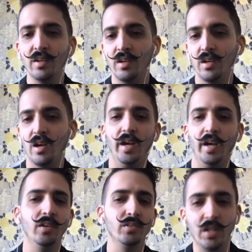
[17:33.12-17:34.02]
uh, it'll
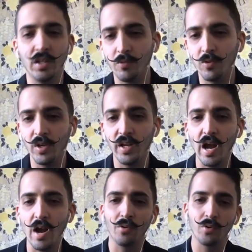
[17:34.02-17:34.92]
take 48
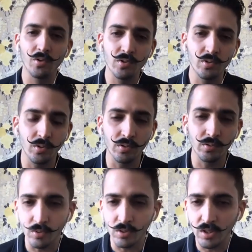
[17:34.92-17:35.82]
hours to, to
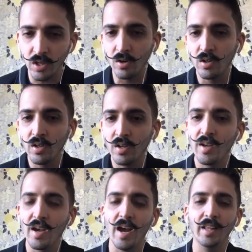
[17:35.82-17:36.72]
clear
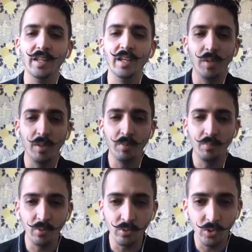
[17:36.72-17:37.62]
and then people
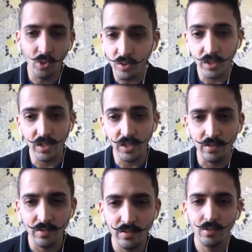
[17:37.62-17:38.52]
don't eat.
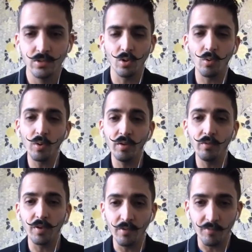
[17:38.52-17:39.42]
So if if
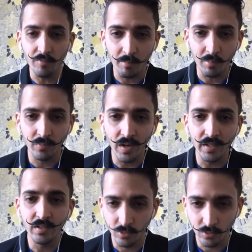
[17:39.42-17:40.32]
I provide the
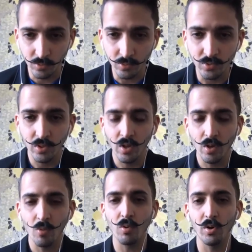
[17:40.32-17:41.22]
tools
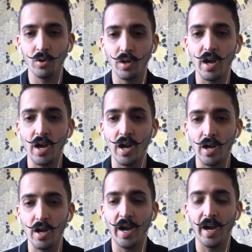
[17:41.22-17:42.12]
where uh, I
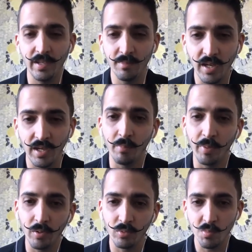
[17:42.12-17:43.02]
can make a payroll
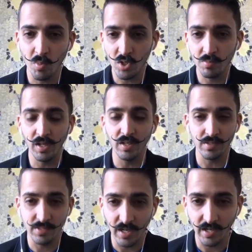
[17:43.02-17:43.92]
disbursement in
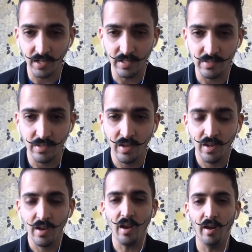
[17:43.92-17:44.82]
seconds,
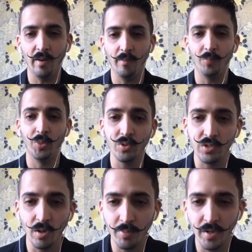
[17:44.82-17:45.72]
um, those
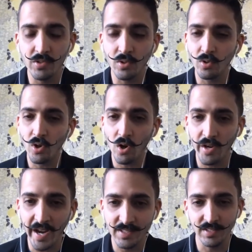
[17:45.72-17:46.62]
companies are not going to
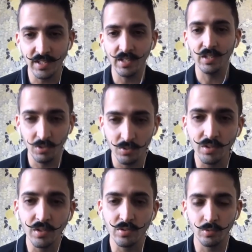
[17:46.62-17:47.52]
hesitate in using
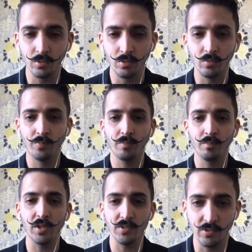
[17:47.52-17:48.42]
this tool
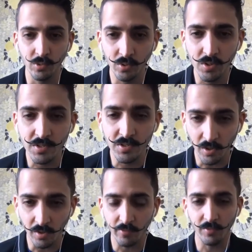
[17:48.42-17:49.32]
because the tool is
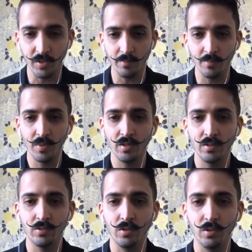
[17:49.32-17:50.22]
there for them
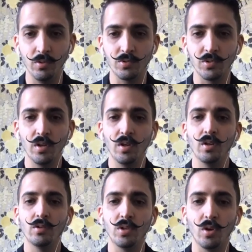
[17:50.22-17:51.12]
to use. Mm-hmm.
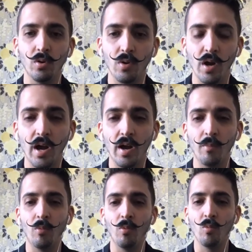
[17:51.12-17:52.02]
So
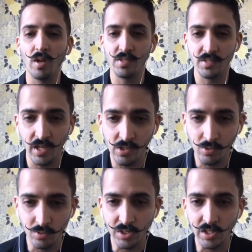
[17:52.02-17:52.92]
um, once they
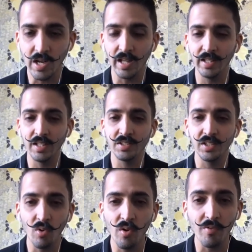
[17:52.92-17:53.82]
use it and they
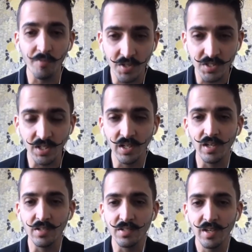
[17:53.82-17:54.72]
see how efficient it
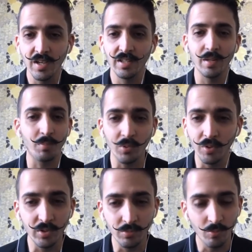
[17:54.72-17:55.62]
is, they
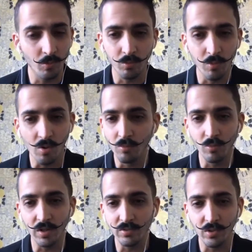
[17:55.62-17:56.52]
probably won't
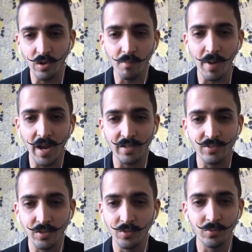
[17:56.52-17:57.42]
want to come back
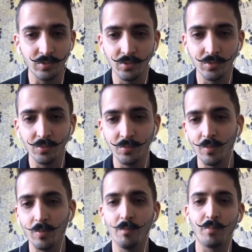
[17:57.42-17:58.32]
to to
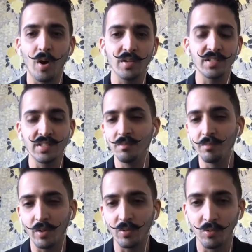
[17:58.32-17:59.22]
processing
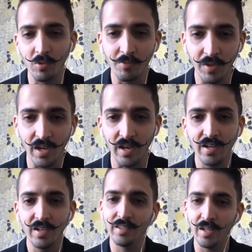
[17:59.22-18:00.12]
payroll with fiat.
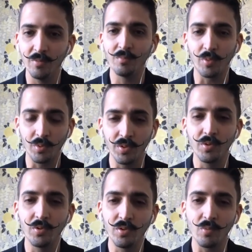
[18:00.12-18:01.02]
They probably
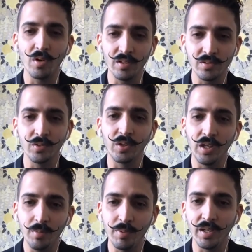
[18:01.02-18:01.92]
going to want to
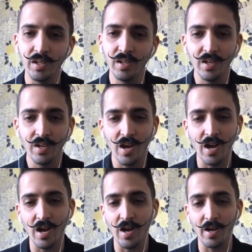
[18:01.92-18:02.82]
keep it
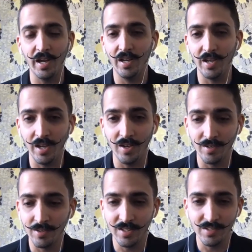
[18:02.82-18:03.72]
uh, in
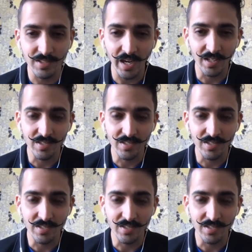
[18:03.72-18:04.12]
in in seconds